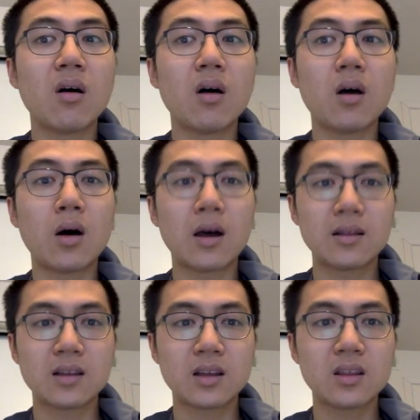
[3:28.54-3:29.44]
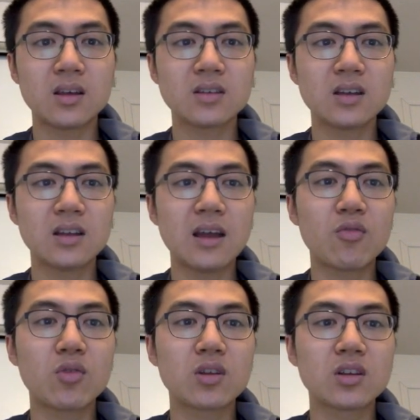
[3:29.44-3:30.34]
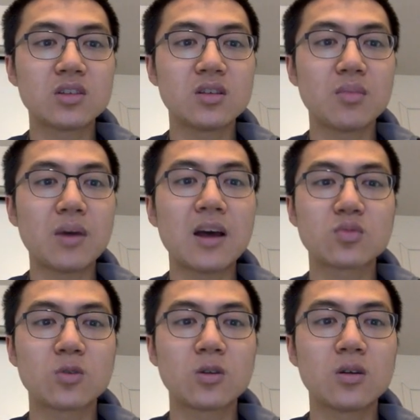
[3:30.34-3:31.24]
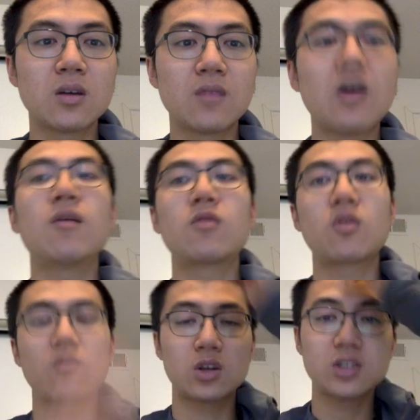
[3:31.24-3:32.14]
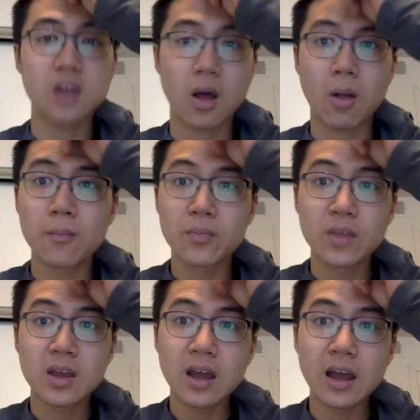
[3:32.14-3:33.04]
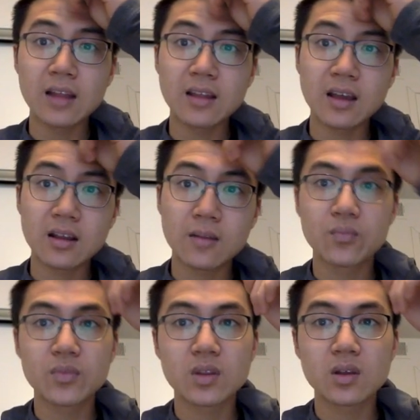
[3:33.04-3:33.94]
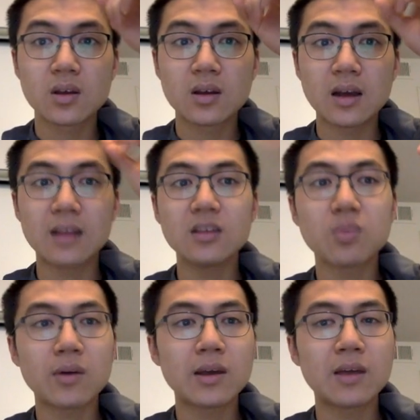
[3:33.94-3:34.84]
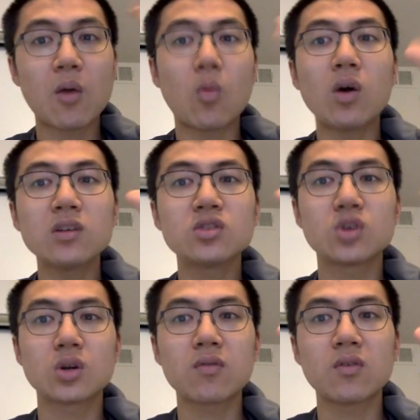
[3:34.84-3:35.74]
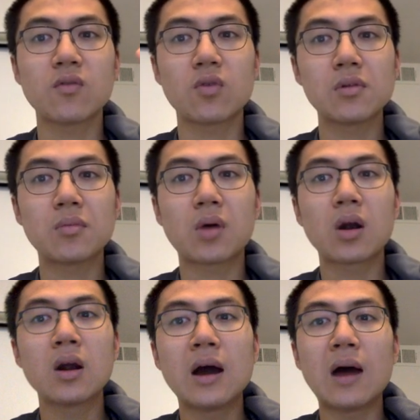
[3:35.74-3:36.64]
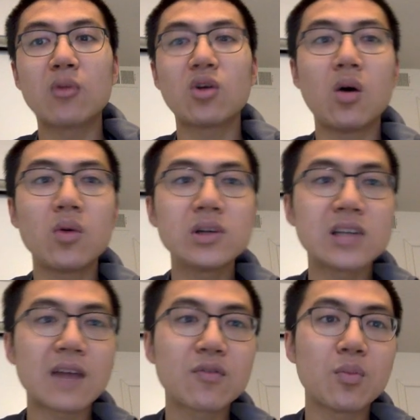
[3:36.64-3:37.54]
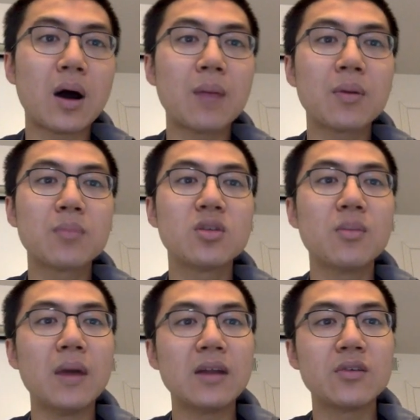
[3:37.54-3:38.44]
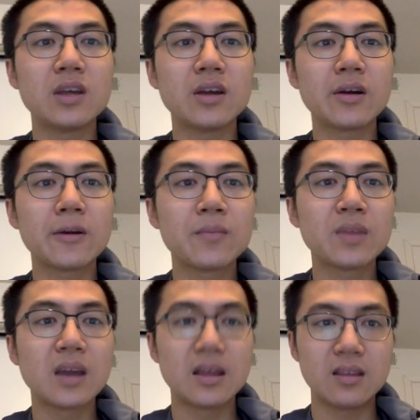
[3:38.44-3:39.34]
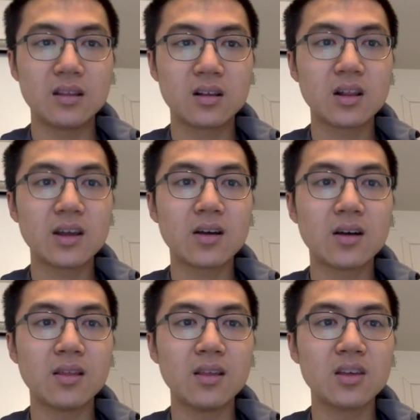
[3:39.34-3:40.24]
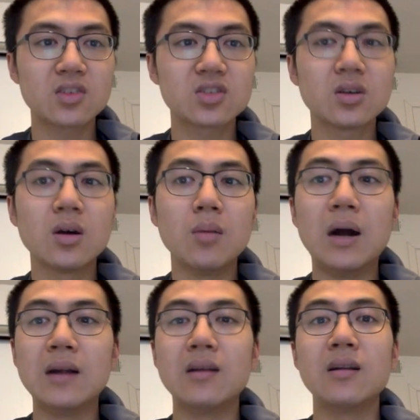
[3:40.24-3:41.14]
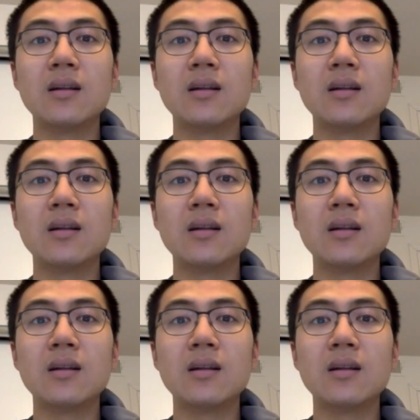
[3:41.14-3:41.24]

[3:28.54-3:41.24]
on like this, and everyone can see the password if I hover over a cell. And then at this point, if I want to turn off the formula bar, I would always have to pop up to the menu here and then click on this button.